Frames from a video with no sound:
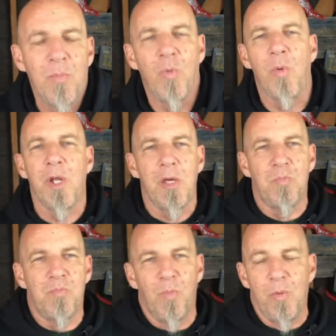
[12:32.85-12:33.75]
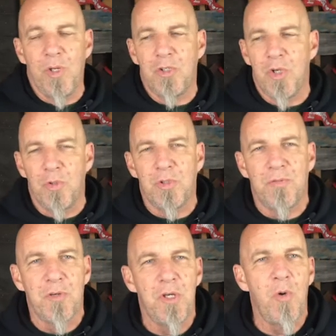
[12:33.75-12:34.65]
We want to get
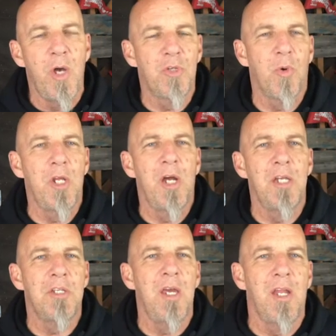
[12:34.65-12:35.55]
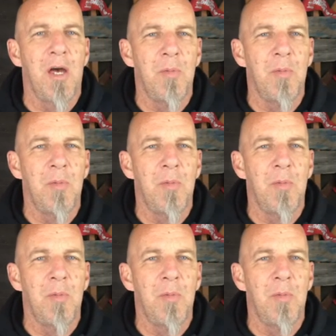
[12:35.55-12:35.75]
chosen for UA 2019.